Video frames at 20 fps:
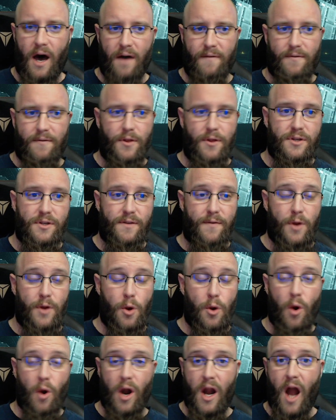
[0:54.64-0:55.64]
For those of you
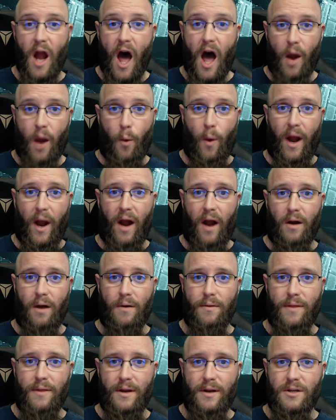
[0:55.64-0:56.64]
who are not aware,
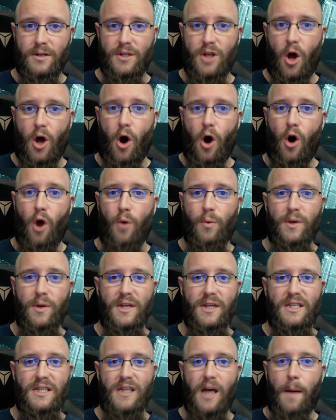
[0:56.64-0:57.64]
there's
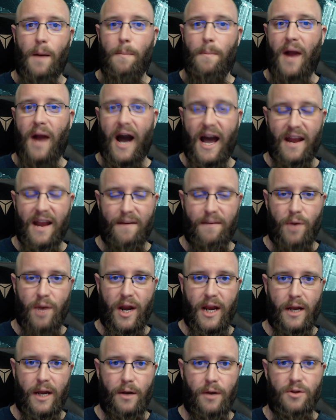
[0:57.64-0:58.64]
always some kind of
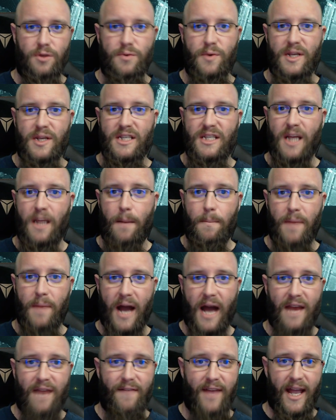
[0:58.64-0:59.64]
breaking news with some
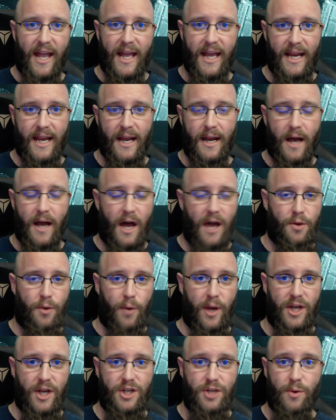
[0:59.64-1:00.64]
kind of idiot on
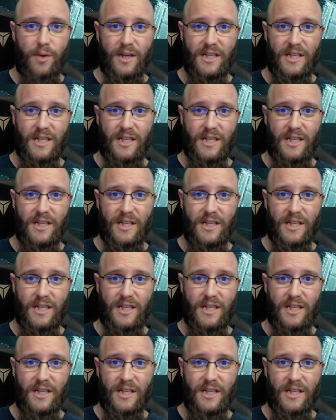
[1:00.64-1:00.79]
Twitch doing